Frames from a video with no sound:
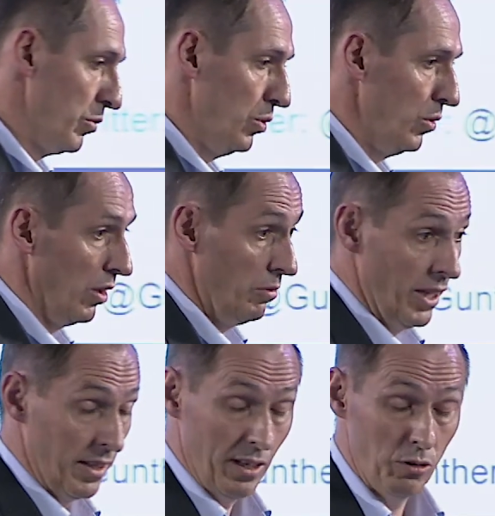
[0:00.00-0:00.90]
Google. We
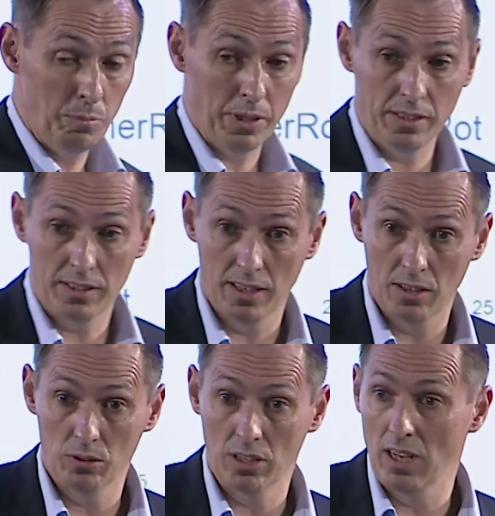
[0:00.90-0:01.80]
are now beta
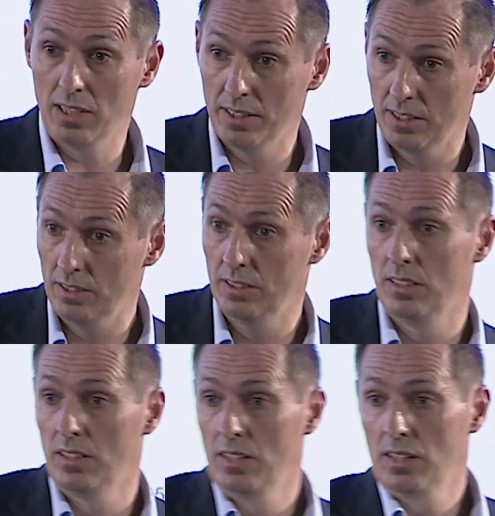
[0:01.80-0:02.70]
on
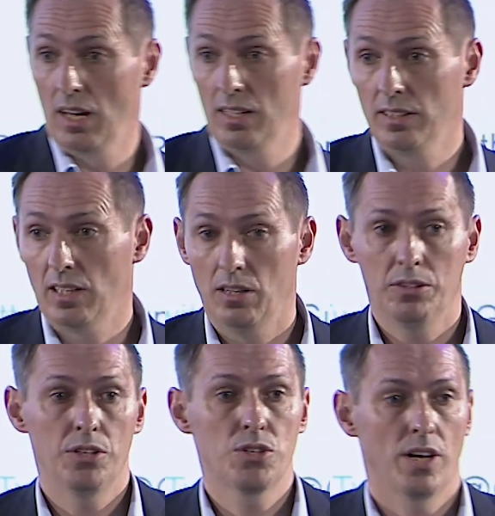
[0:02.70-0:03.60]
Ali Cloud
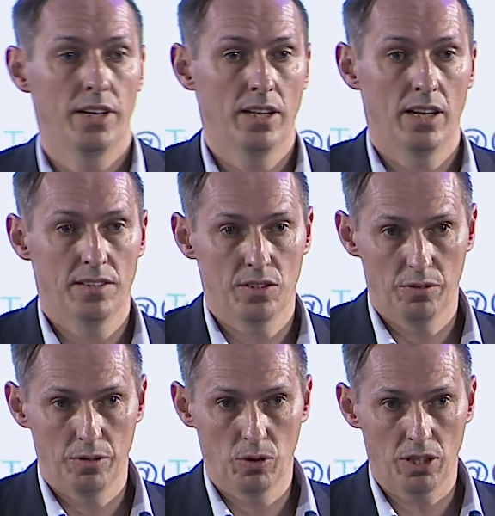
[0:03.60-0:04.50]
in China. So
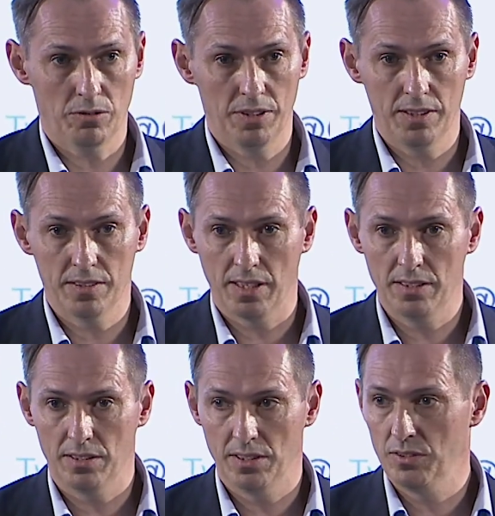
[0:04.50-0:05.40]
we work with these
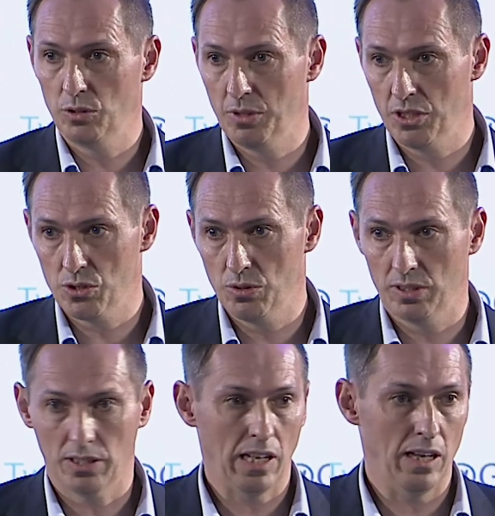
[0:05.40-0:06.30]
entities to make sure
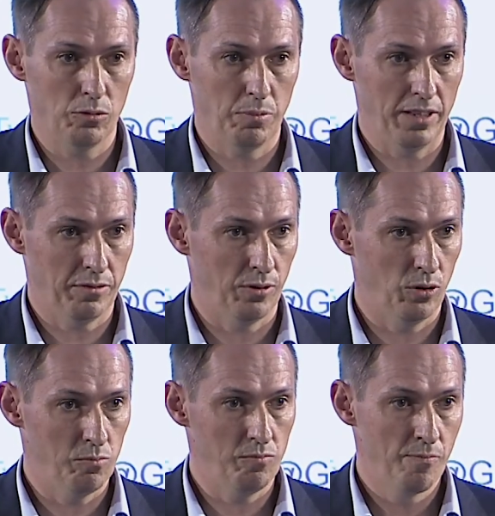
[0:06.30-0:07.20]
that Cloud
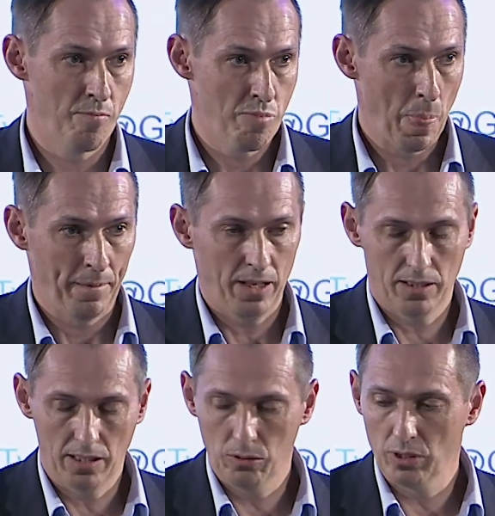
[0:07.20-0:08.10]
Platform and
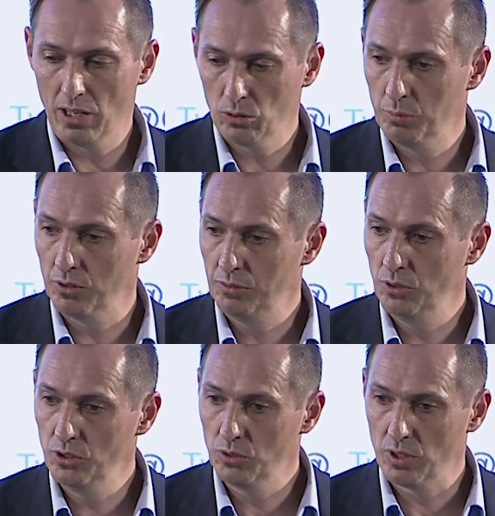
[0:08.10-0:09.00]
the Leonardo
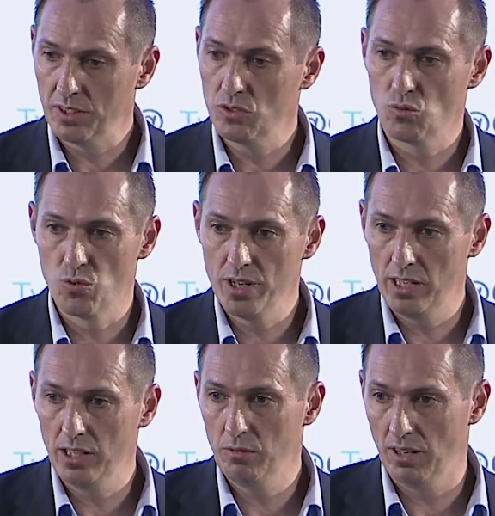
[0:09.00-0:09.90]
portfolio runs
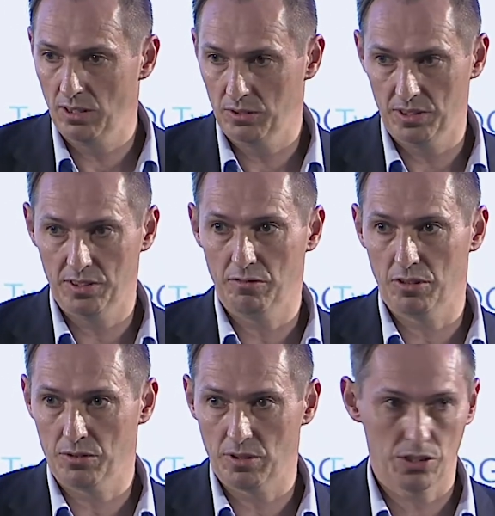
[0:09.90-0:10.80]
really well on these
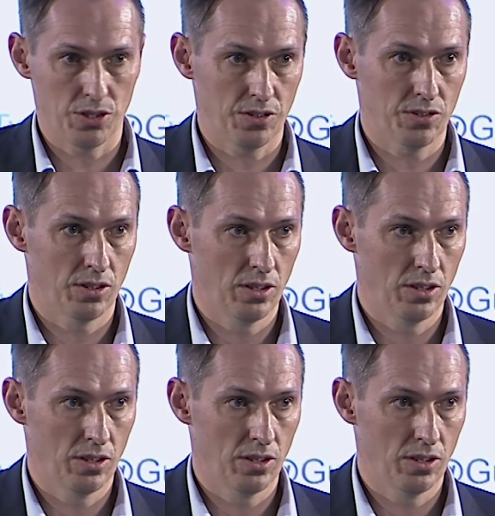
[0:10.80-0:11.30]
infrastructures.